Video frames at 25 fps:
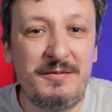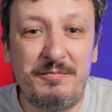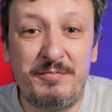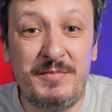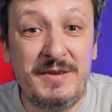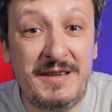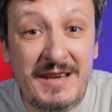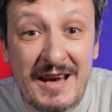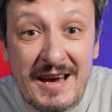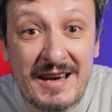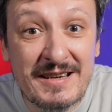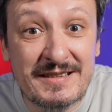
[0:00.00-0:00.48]

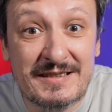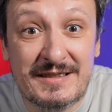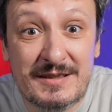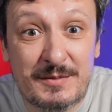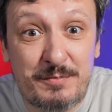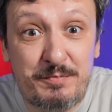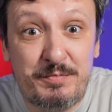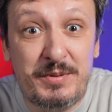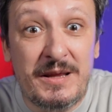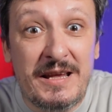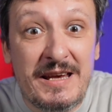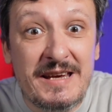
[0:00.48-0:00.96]
Yes,
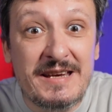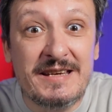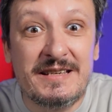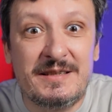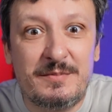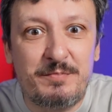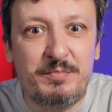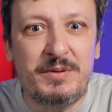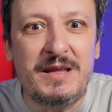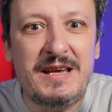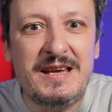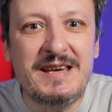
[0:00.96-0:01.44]

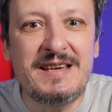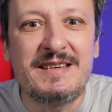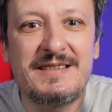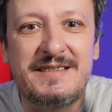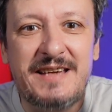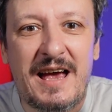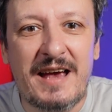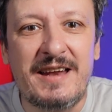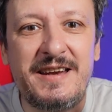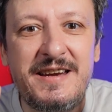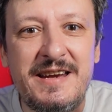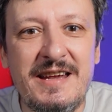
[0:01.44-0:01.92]
please,
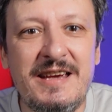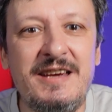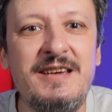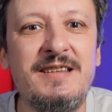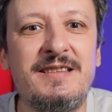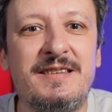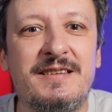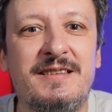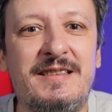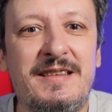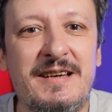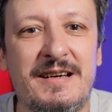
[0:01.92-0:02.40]
I
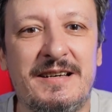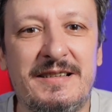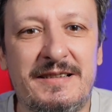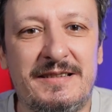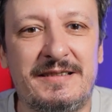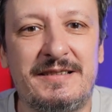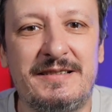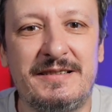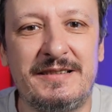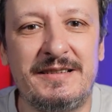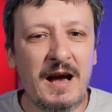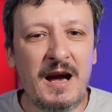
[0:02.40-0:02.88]
need that.
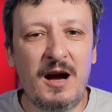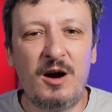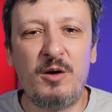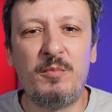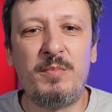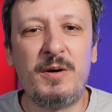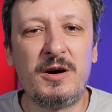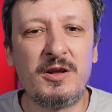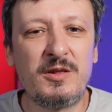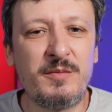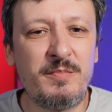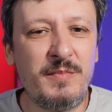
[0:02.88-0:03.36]
How
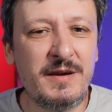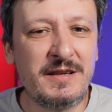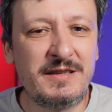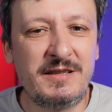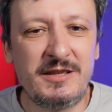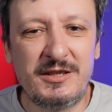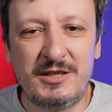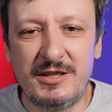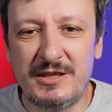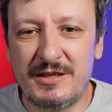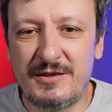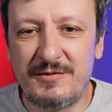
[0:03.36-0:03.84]
about
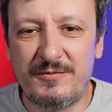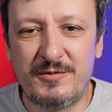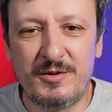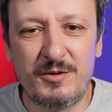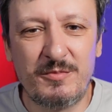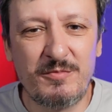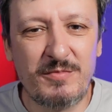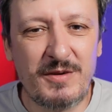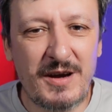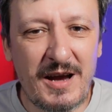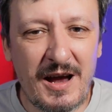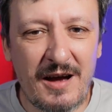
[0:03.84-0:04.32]
messages
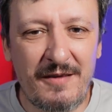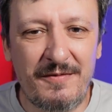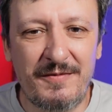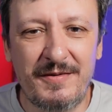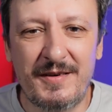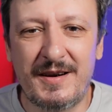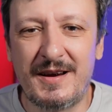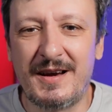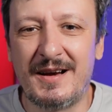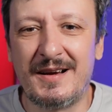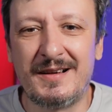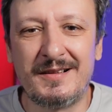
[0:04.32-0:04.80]
from
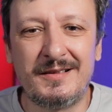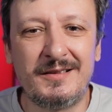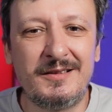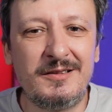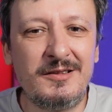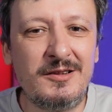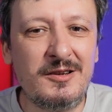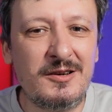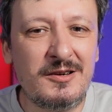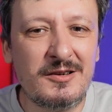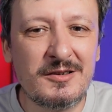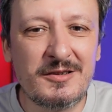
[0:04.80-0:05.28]
Kafka,
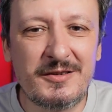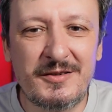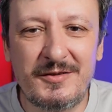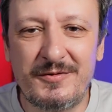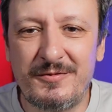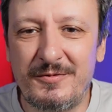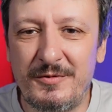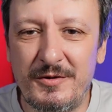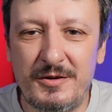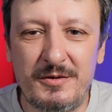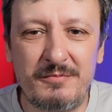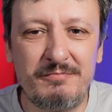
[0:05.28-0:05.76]
logs
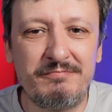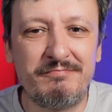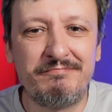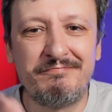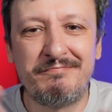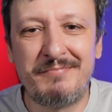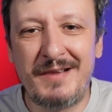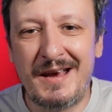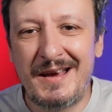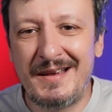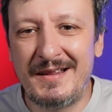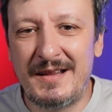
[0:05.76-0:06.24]

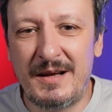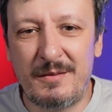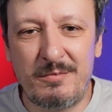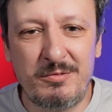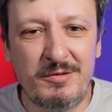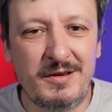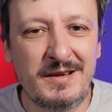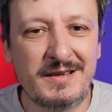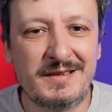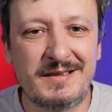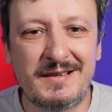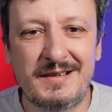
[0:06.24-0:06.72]
from
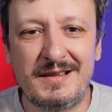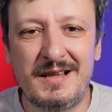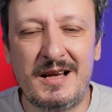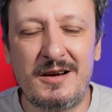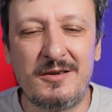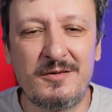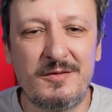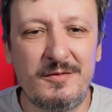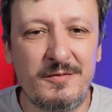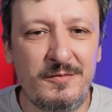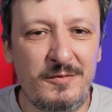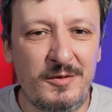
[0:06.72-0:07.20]
AWS
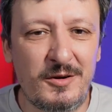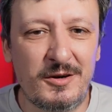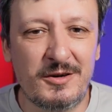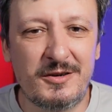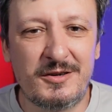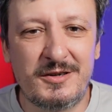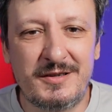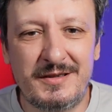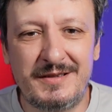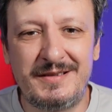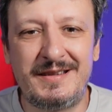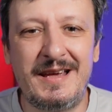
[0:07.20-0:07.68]

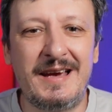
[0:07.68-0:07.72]
CloudWatch,